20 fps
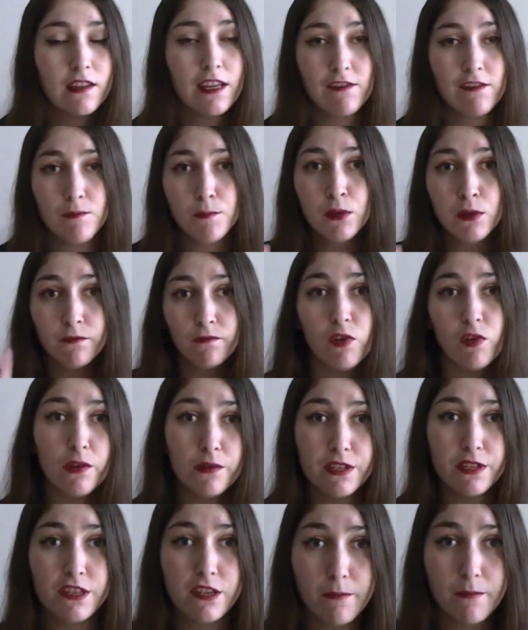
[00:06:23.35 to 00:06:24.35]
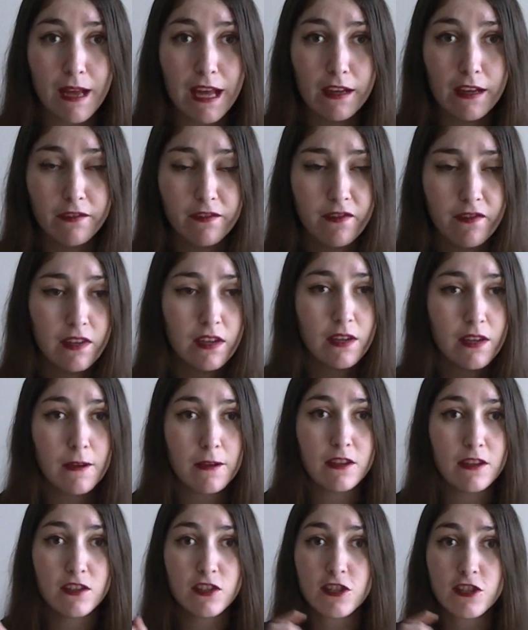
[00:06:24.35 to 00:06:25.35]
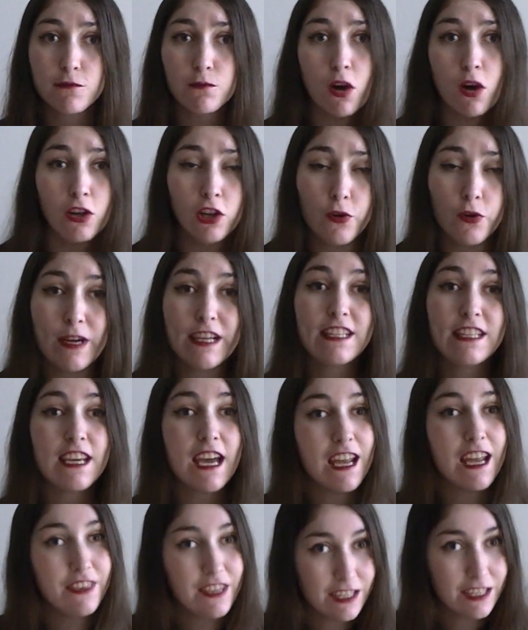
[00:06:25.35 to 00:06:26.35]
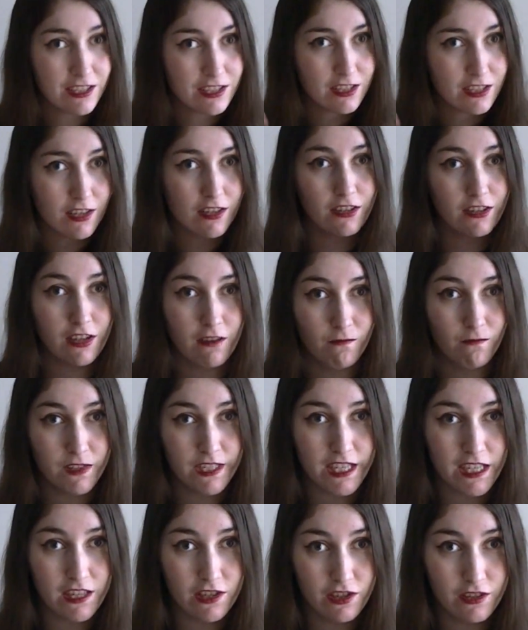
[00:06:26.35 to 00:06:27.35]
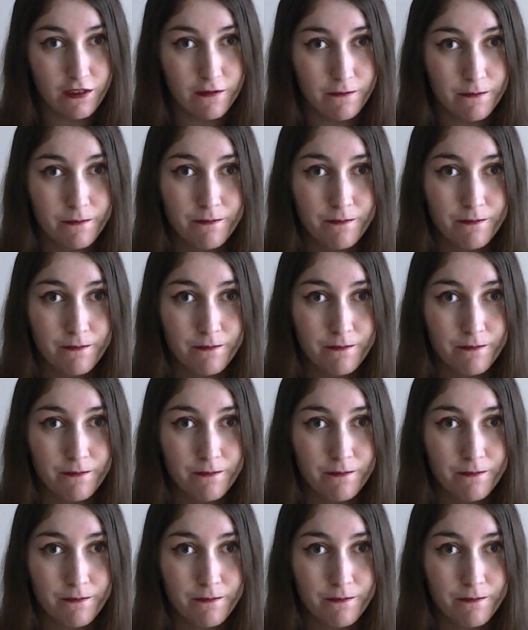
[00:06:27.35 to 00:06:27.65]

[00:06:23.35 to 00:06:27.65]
You put food in your mouth, swallow it, and then start a conversation.